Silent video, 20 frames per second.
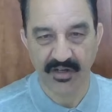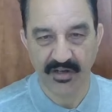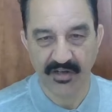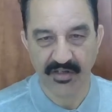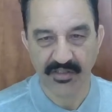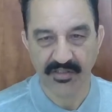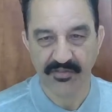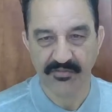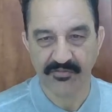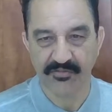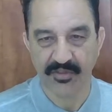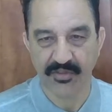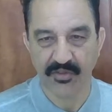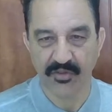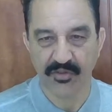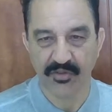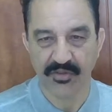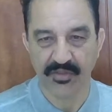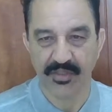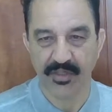the hard
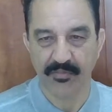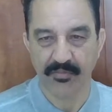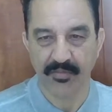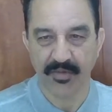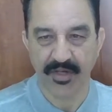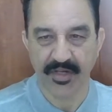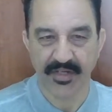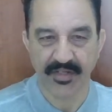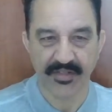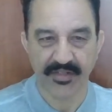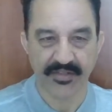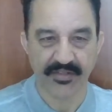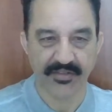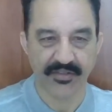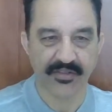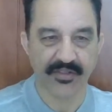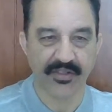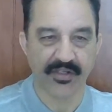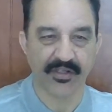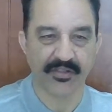without
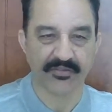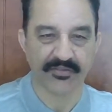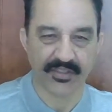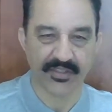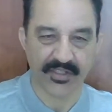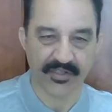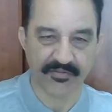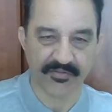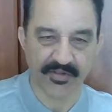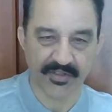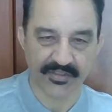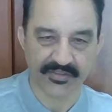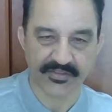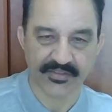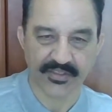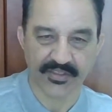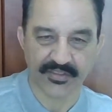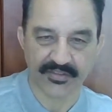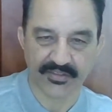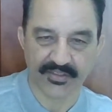lamination of the
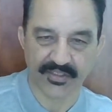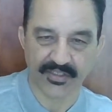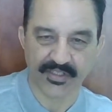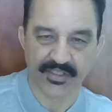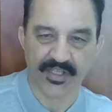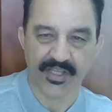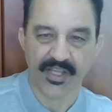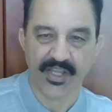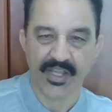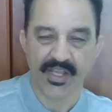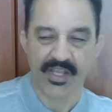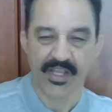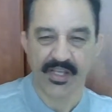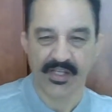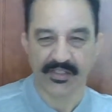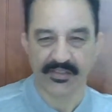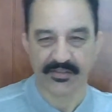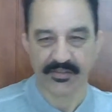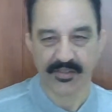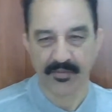defects and the
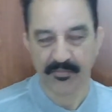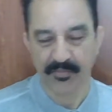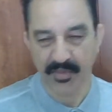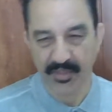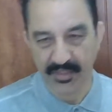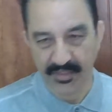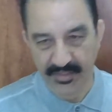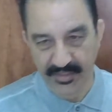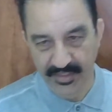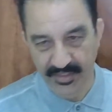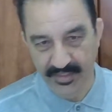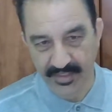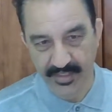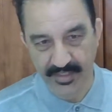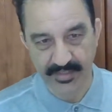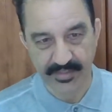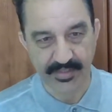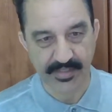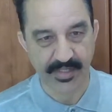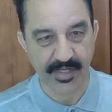example
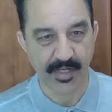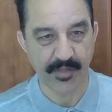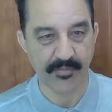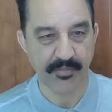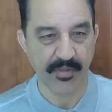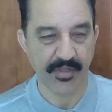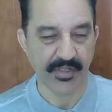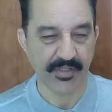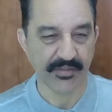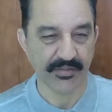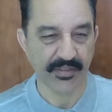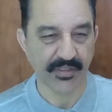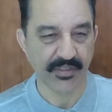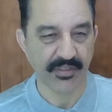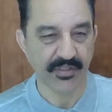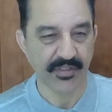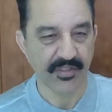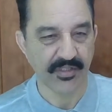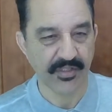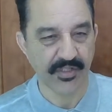granite trap and
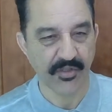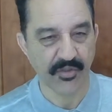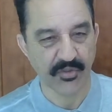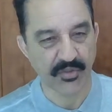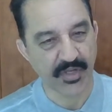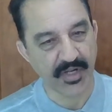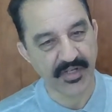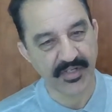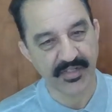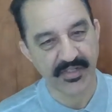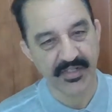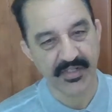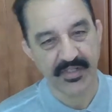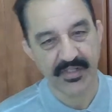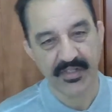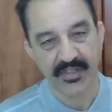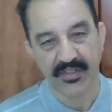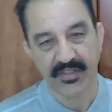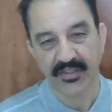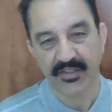the diorite
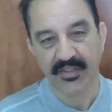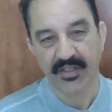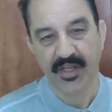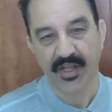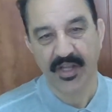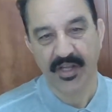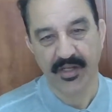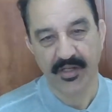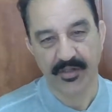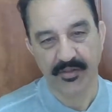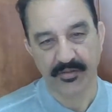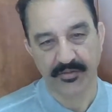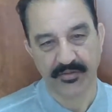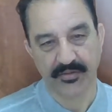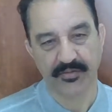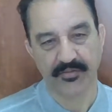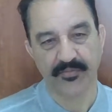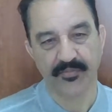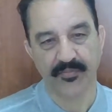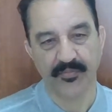uh,
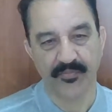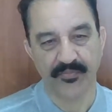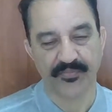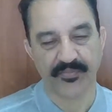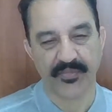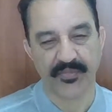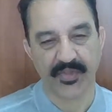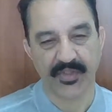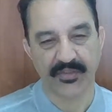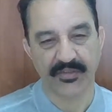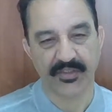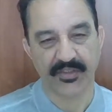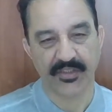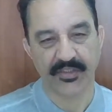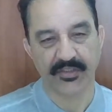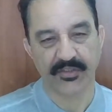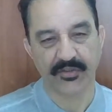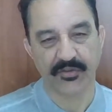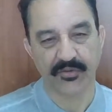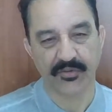
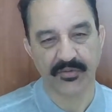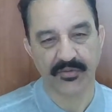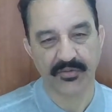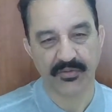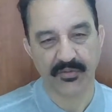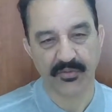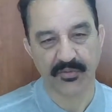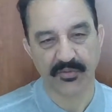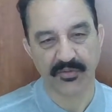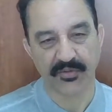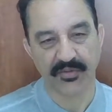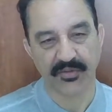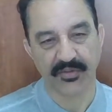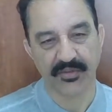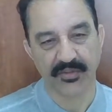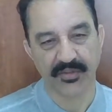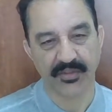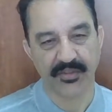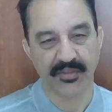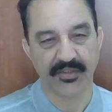
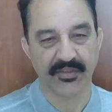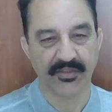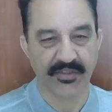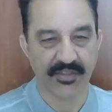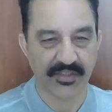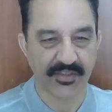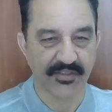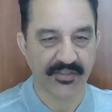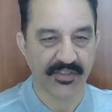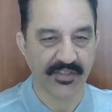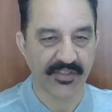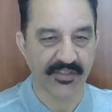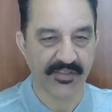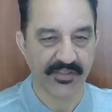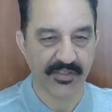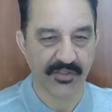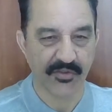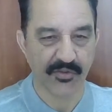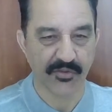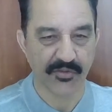
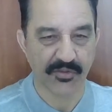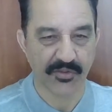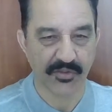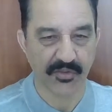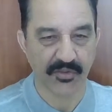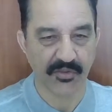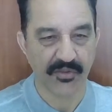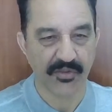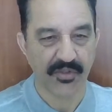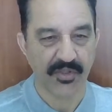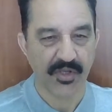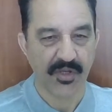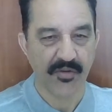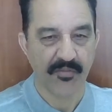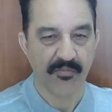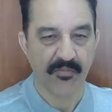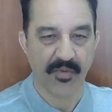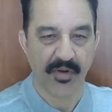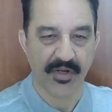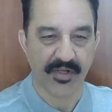
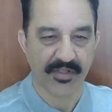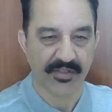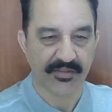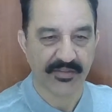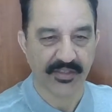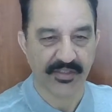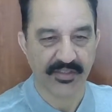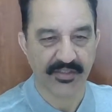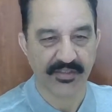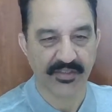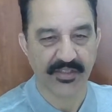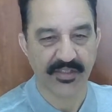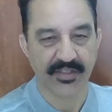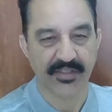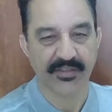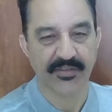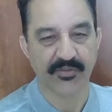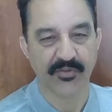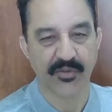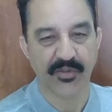
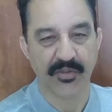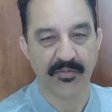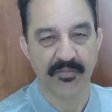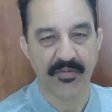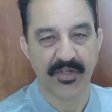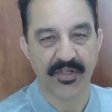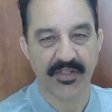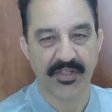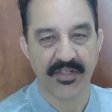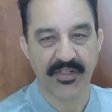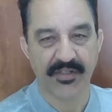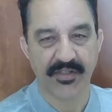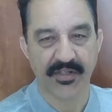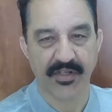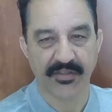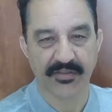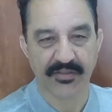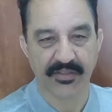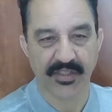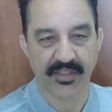3300.33. So laminated
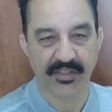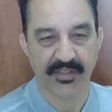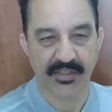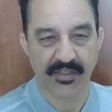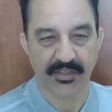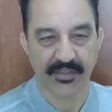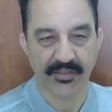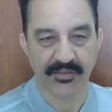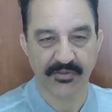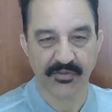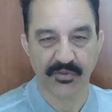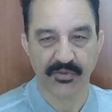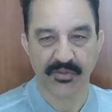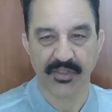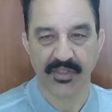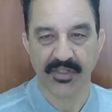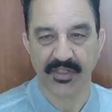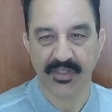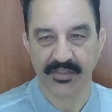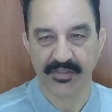rocks are also
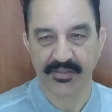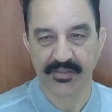the